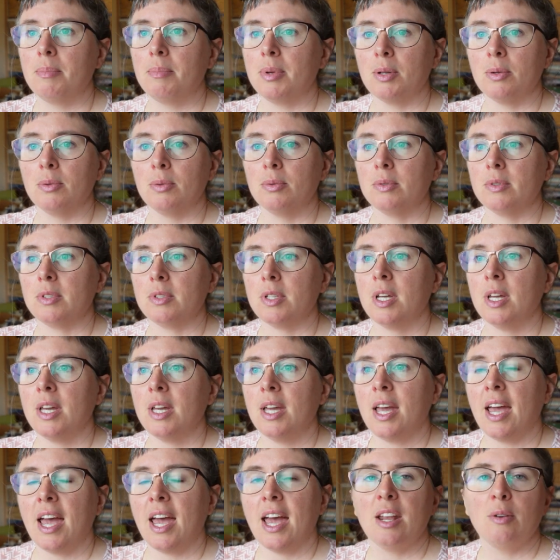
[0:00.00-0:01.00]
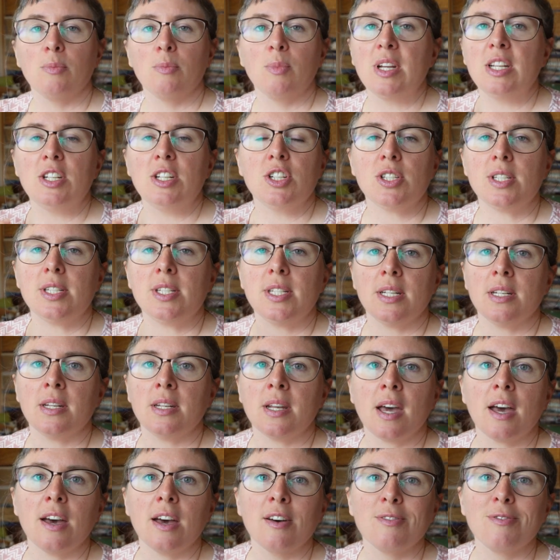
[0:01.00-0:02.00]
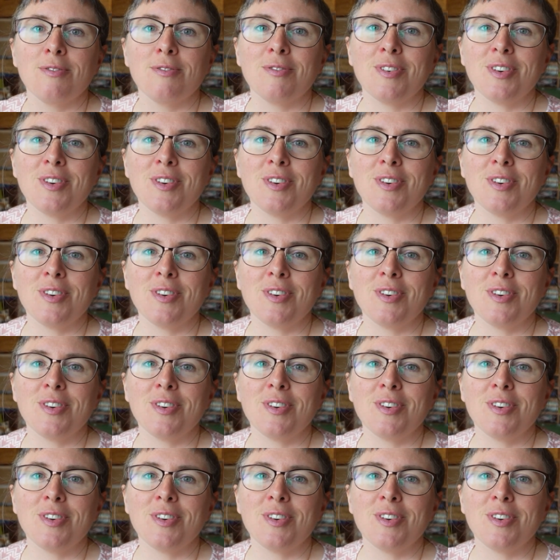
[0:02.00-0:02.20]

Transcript: build, and we just didn't have